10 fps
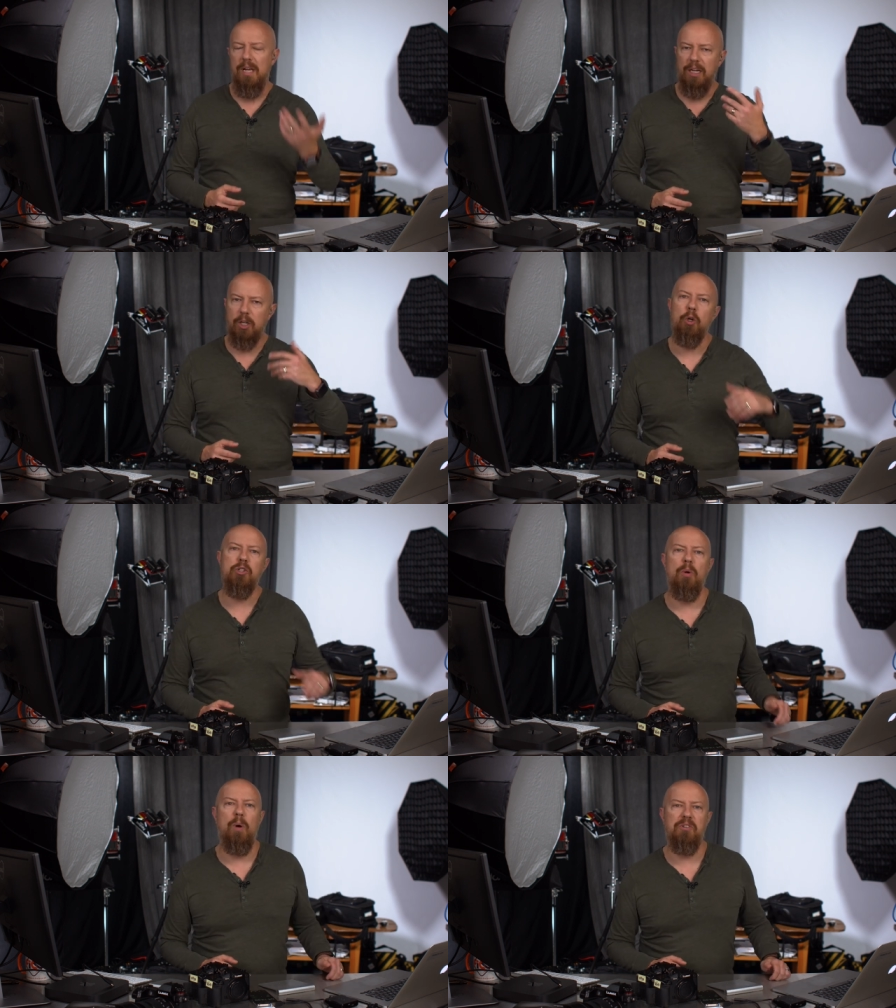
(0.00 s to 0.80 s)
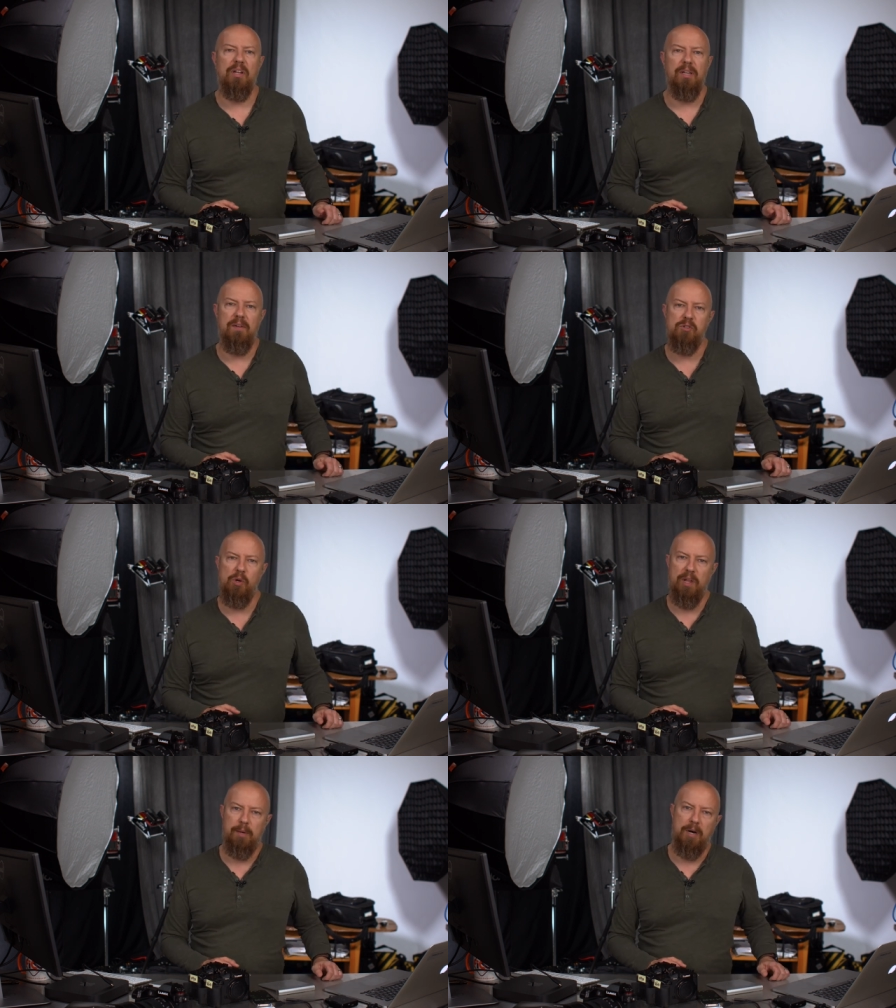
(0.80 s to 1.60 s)
Encourage you to watch that live
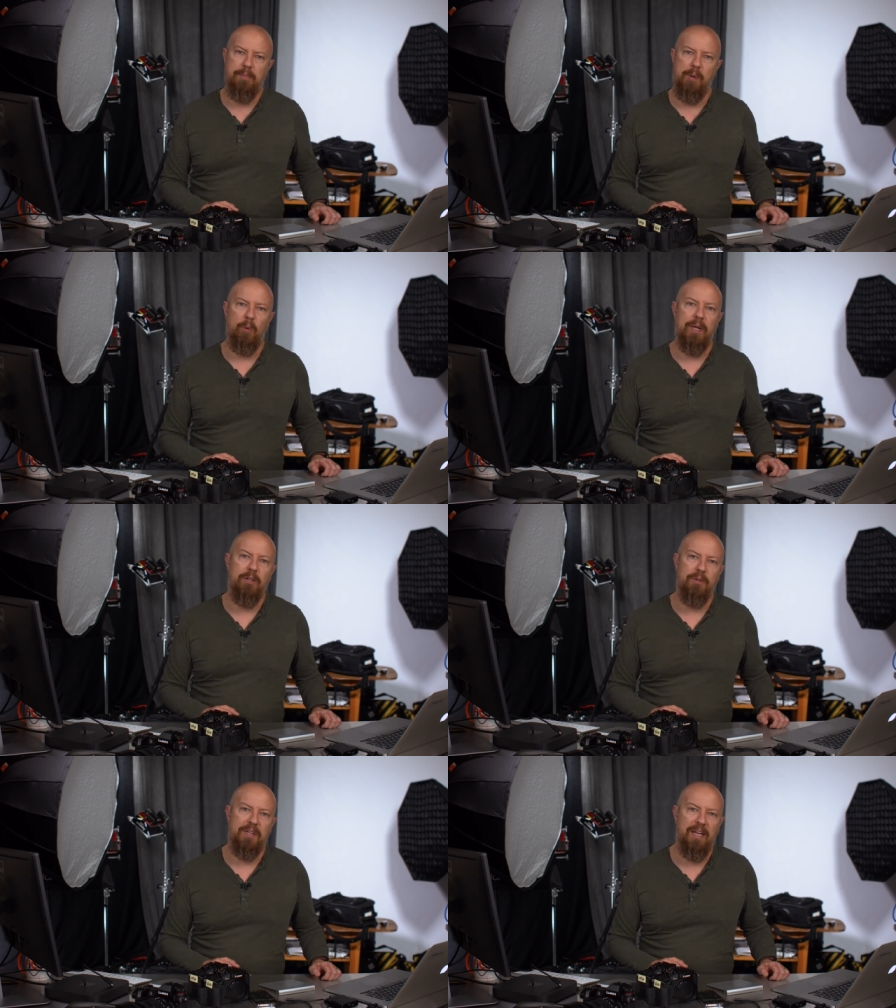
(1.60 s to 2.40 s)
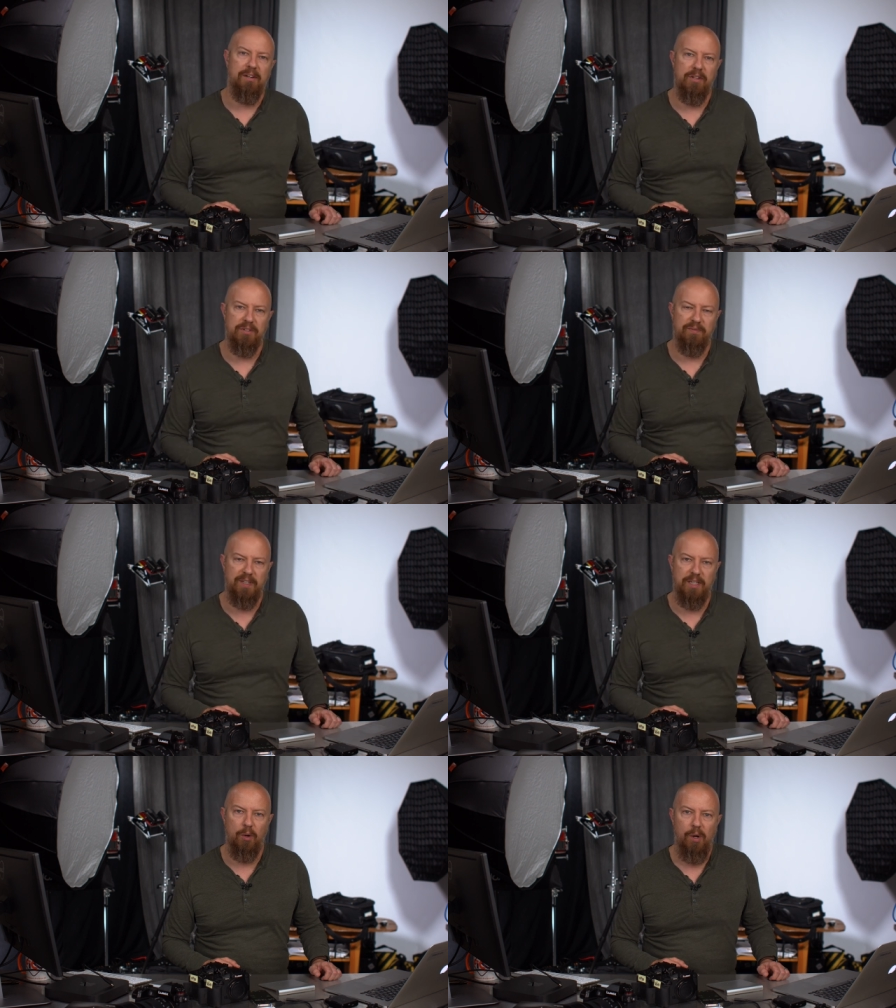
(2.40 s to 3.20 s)
show that'll pop up right here at the end of this
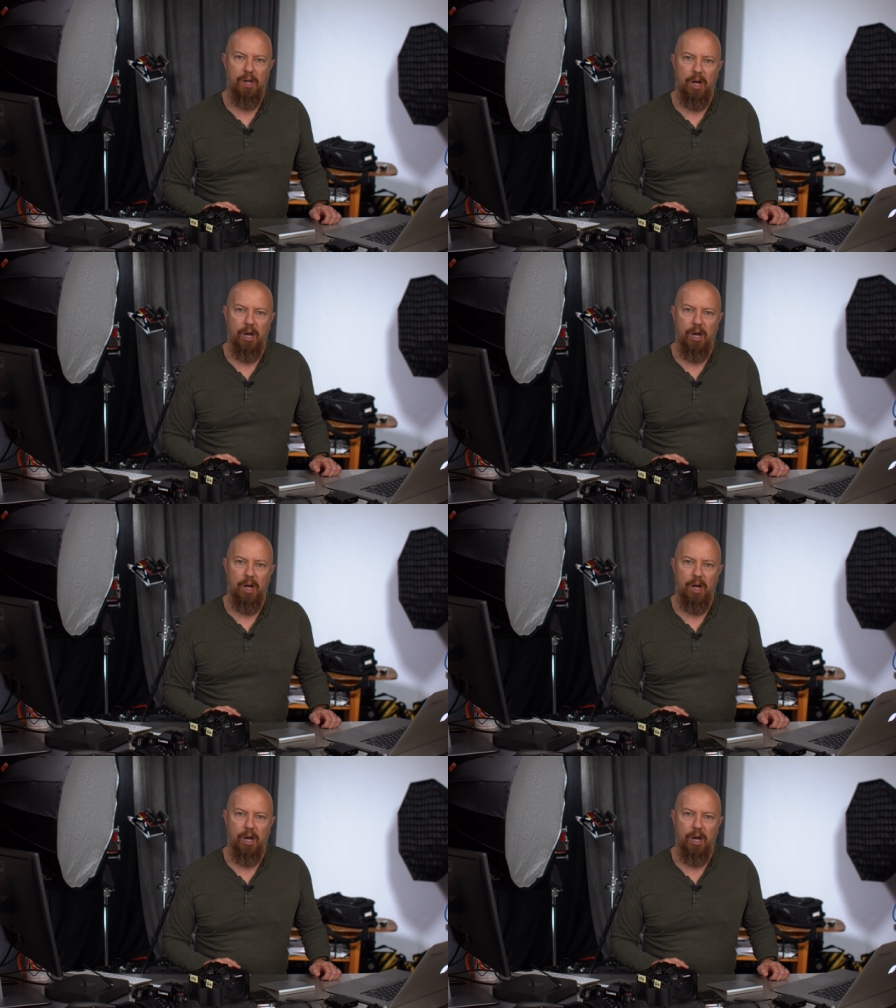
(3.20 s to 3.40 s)
video,